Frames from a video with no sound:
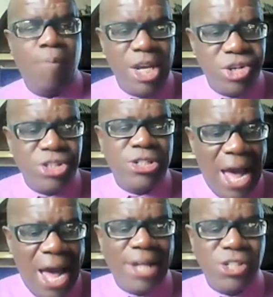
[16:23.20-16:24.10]
Barbados
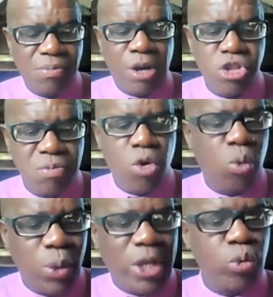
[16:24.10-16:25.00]
has much
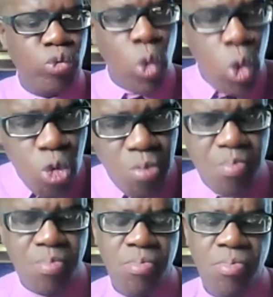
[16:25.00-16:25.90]
more wiggle
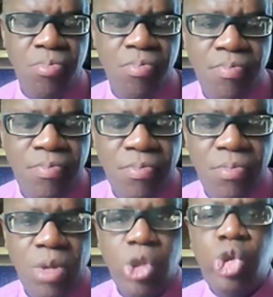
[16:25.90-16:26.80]
room
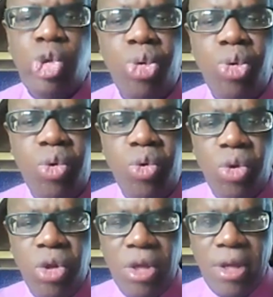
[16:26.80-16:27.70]

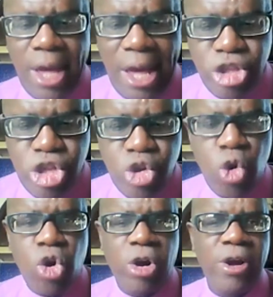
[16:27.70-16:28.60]
to
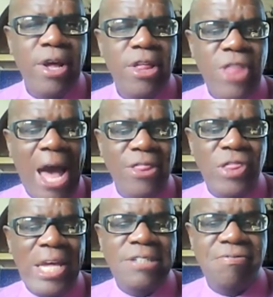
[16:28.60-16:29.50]
ensure
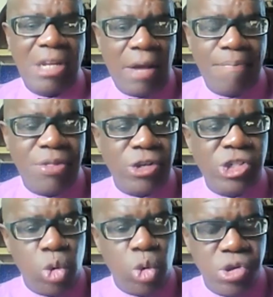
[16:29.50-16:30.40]
that they develop their
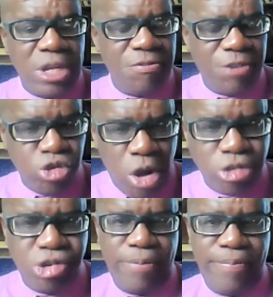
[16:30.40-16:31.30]
social
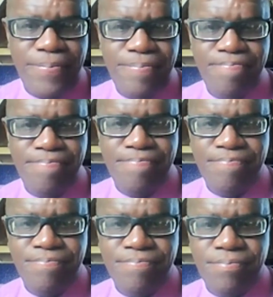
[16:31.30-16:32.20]
infrastructure,
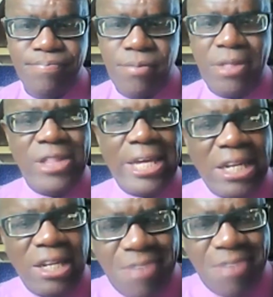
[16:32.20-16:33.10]
that they
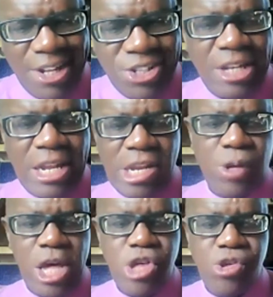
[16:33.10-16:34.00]
can invest in
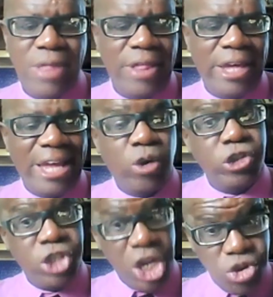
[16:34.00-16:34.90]
education, that they can
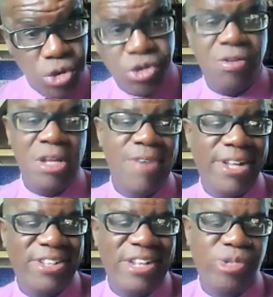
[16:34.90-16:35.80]
continue to
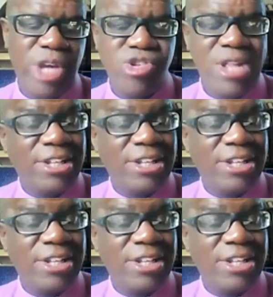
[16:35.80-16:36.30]
invest in education